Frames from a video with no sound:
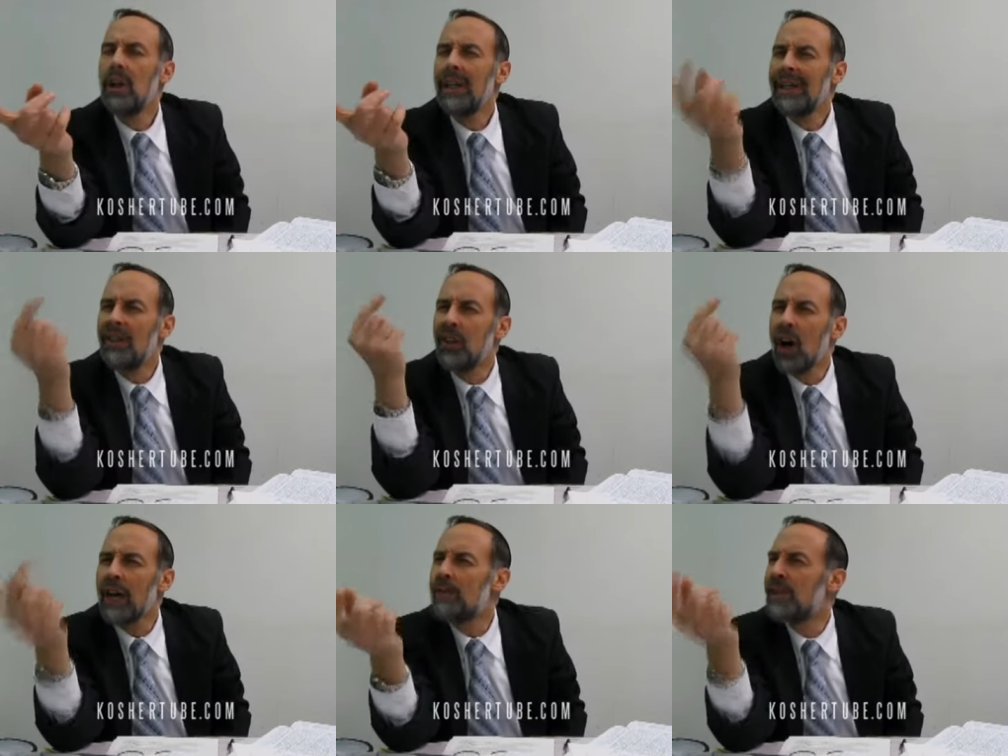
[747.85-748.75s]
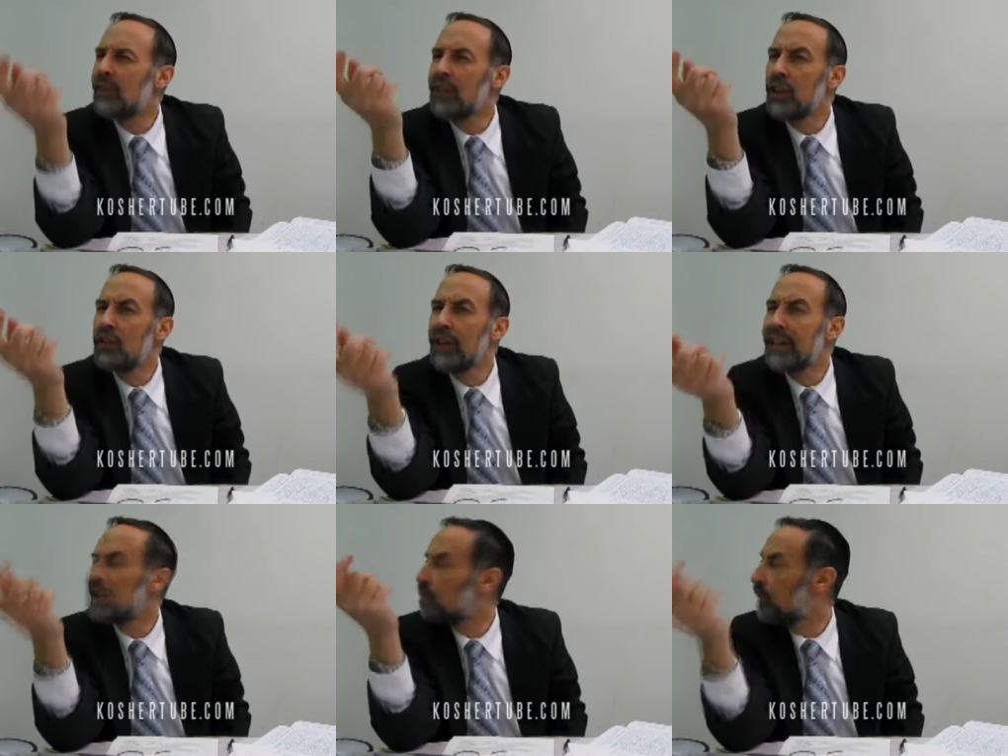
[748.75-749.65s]
He denied himself the
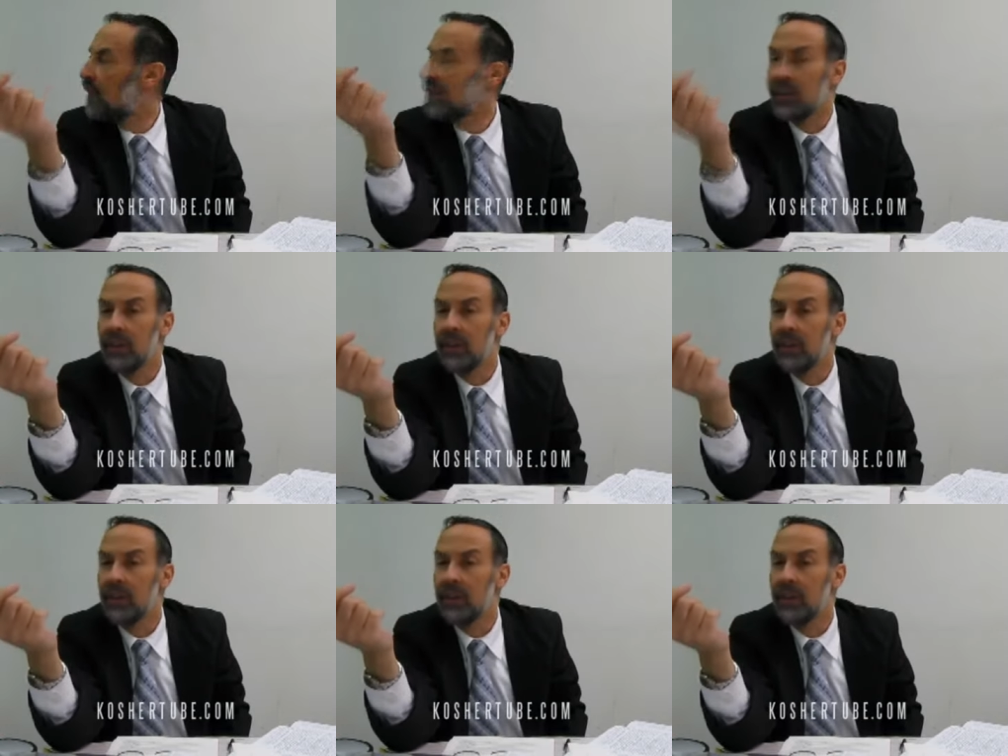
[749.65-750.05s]
greatest pleasure